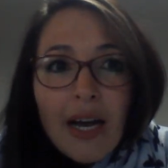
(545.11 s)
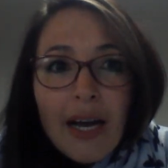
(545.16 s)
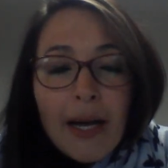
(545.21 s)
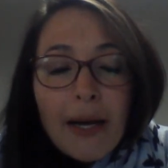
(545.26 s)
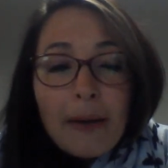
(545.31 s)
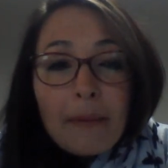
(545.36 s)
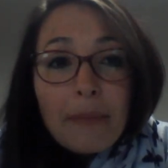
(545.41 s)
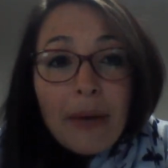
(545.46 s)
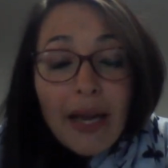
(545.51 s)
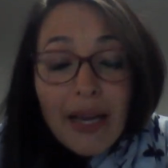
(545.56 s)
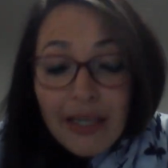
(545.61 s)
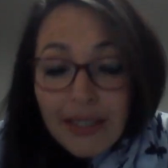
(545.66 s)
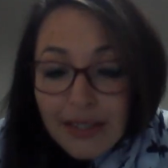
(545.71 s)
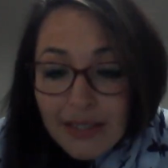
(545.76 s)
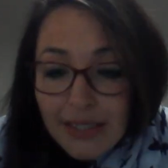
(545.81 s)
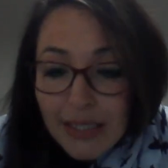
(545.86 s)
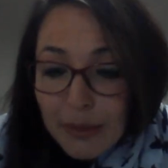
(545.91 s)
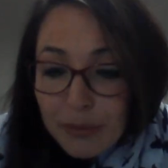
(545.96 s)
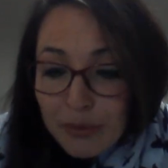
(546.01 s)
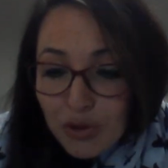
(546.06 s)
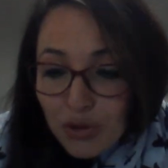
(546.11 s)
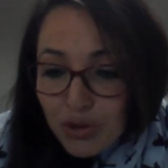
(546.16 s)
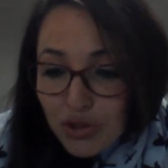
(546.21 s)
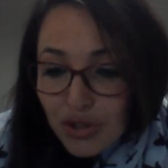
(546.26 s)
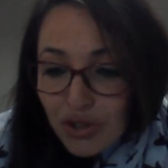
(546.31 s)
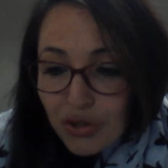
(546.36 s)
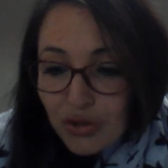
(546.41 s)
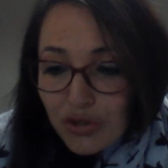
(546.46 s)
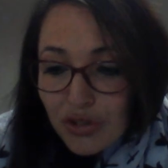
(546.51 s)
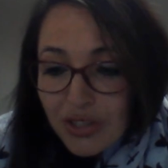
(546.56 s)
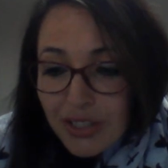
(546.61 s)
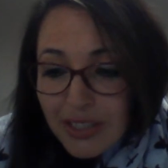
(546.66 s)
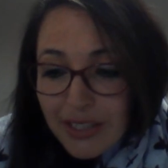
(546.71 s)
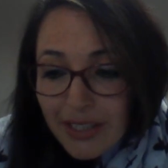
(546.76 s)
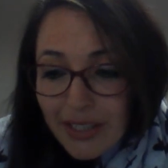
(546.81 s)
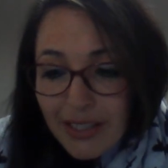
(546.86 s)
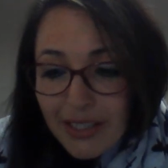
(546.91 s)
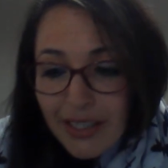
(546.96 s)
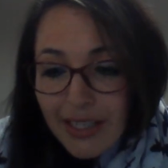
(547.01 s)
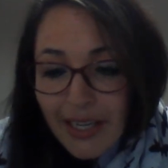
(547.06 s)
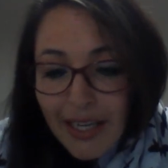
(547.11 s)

Accept your children